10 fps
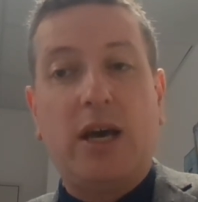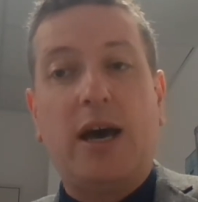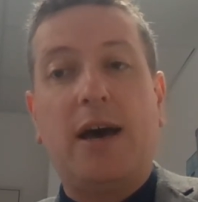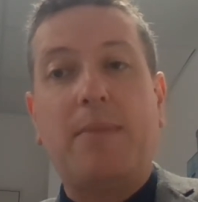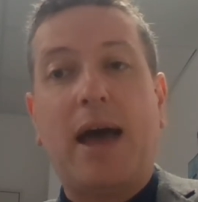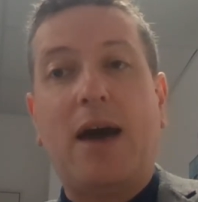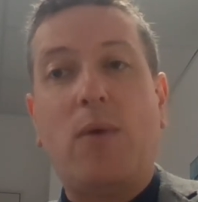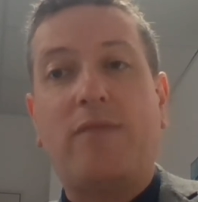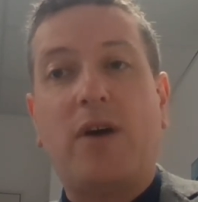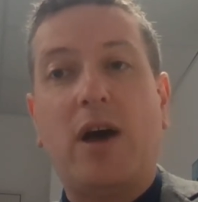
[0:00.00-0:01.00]
Um,
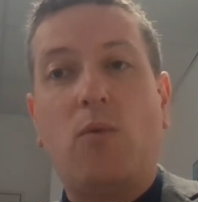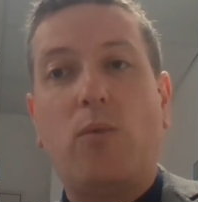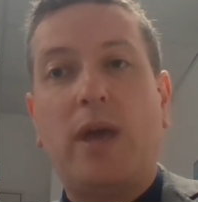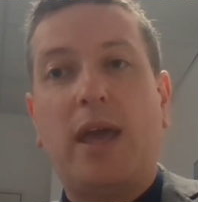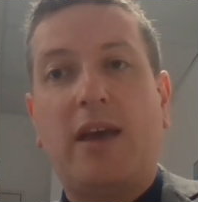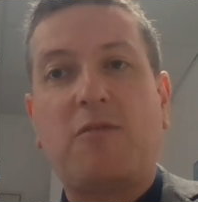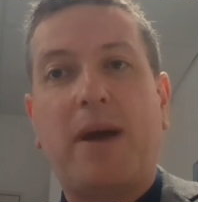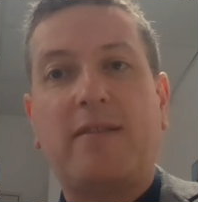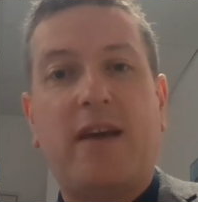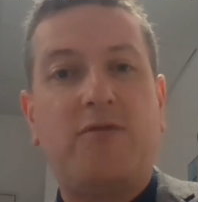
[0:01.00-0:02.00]
however, we
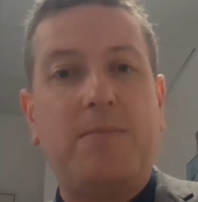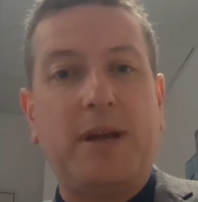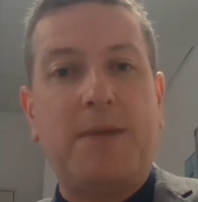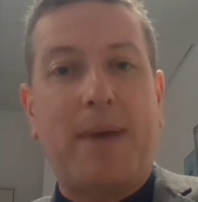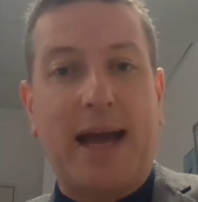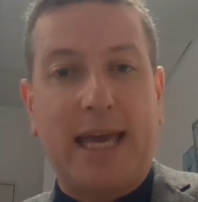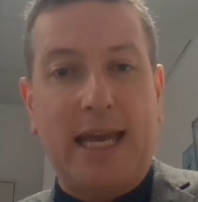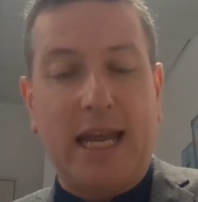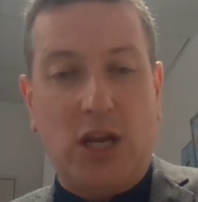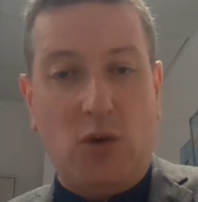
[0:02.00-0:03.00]
expect everybody back
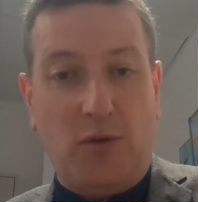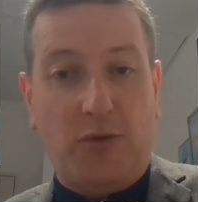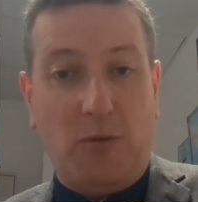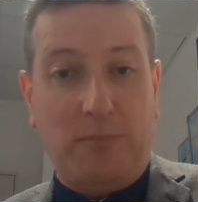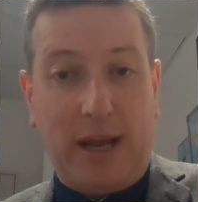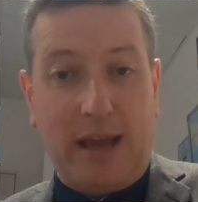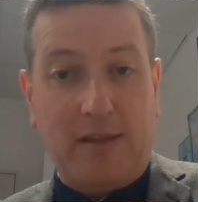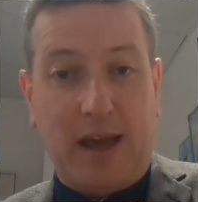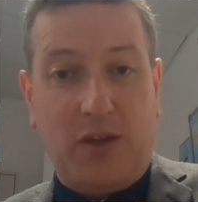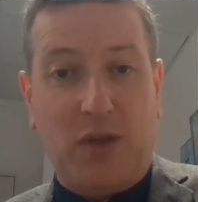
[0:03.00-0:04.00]
in in uniform,
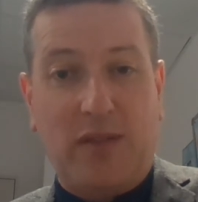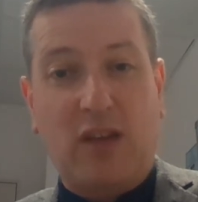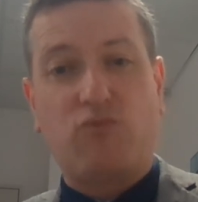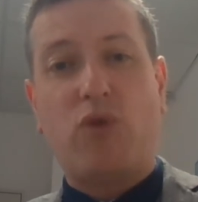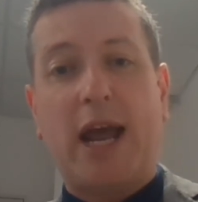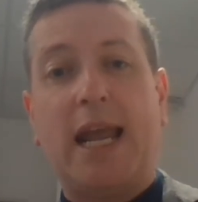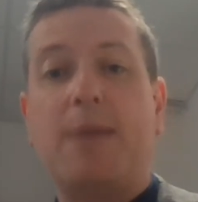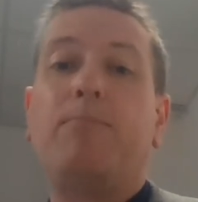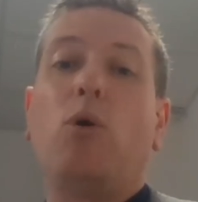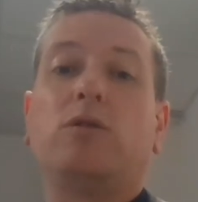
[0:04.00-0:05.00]
please. And I think that's really
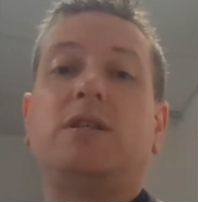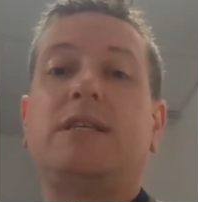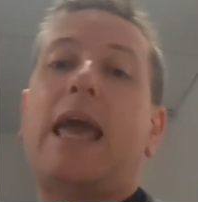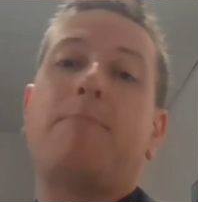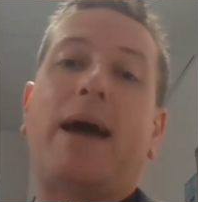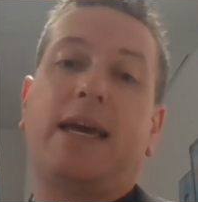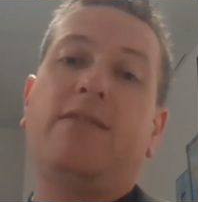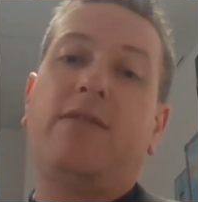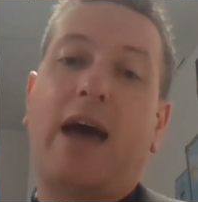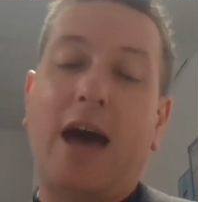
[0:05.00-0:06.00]
important to get back
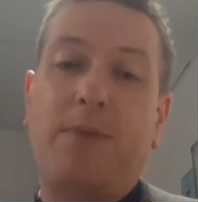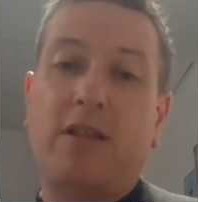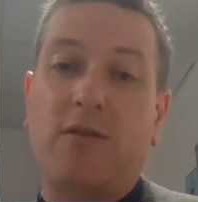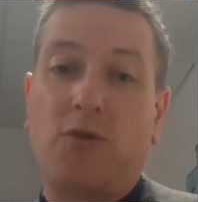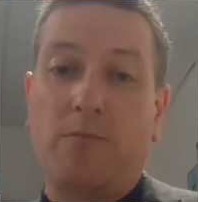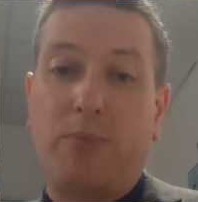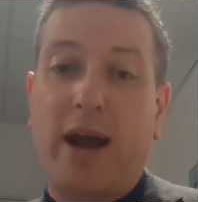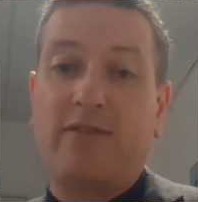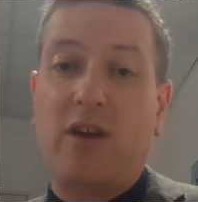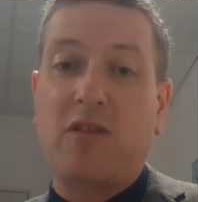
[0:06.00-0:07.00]
into the habits of good
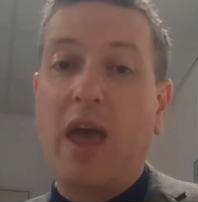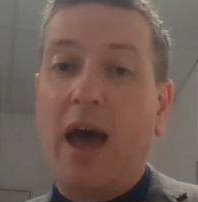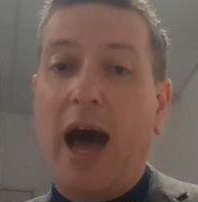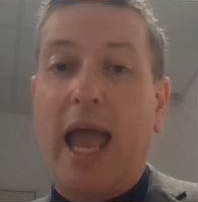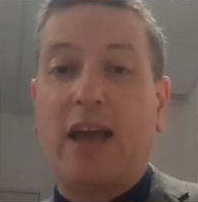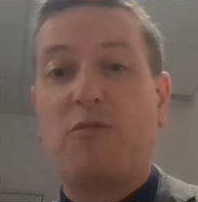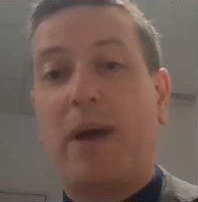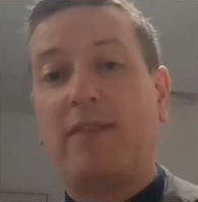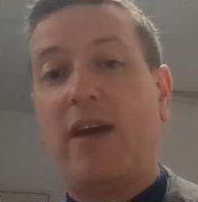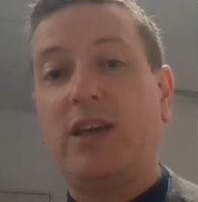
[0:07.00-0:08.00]
practice, high
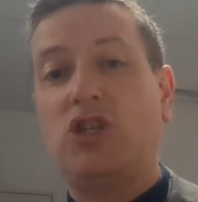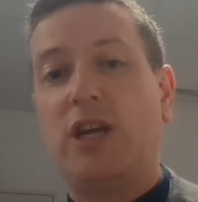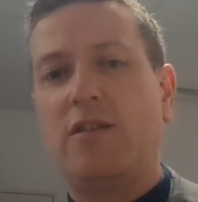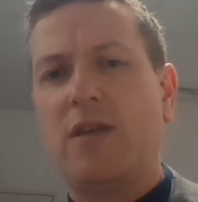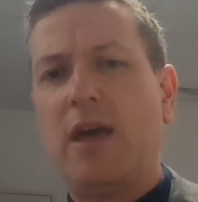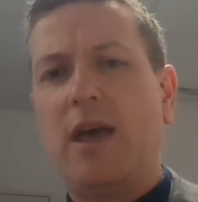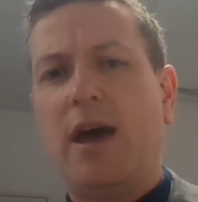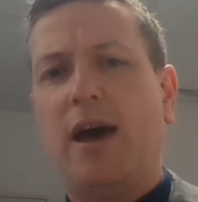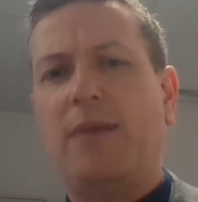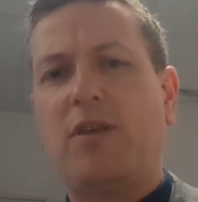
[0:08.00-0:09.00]
expectations.
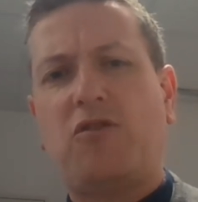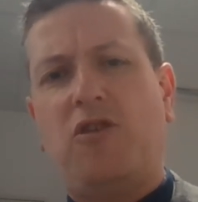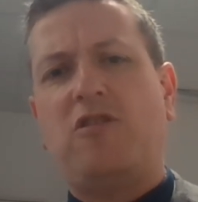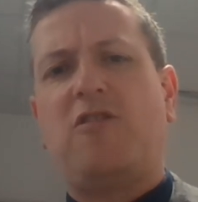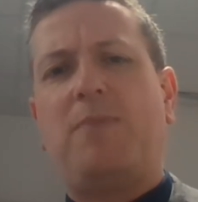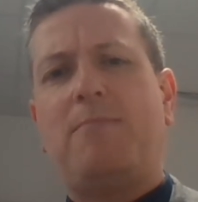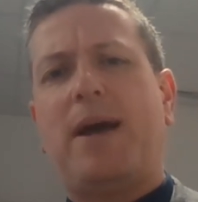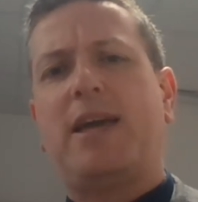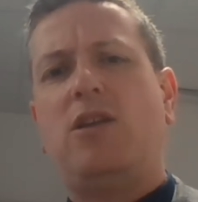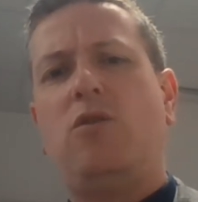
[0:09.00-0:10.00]
Um, the students have been
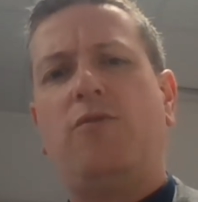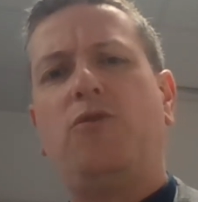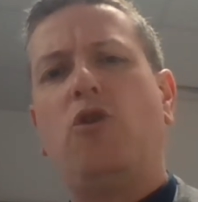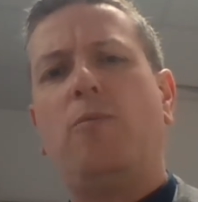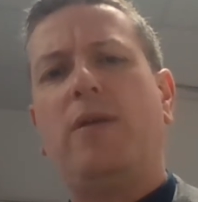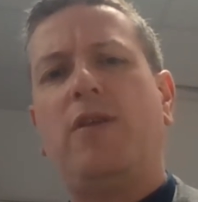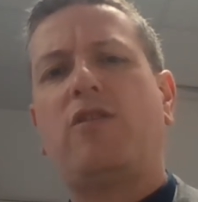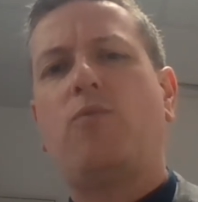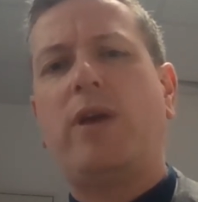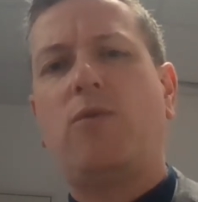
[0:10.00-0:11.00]
back in uniform
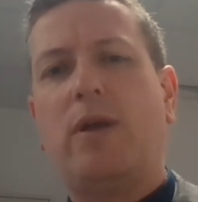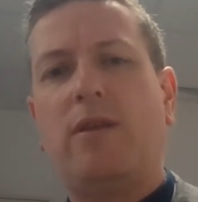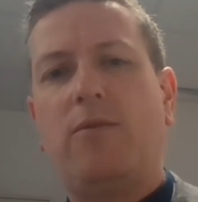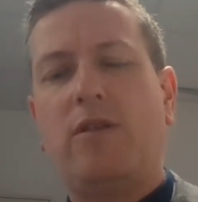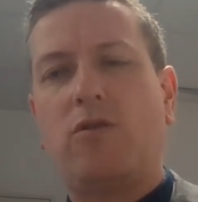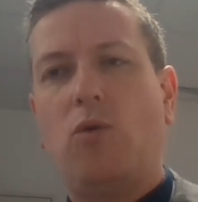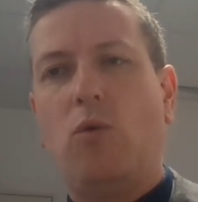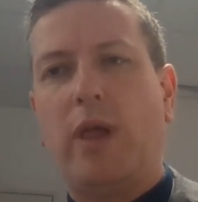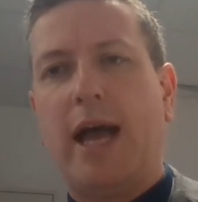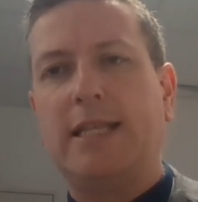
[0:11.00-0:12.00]
this week when they're in
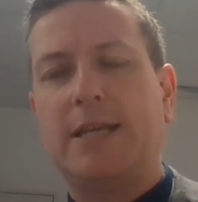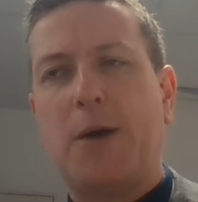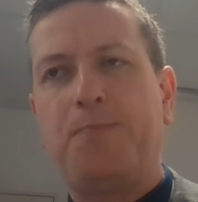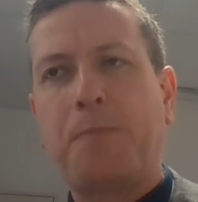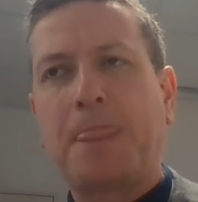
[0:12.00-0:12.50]
school, and um,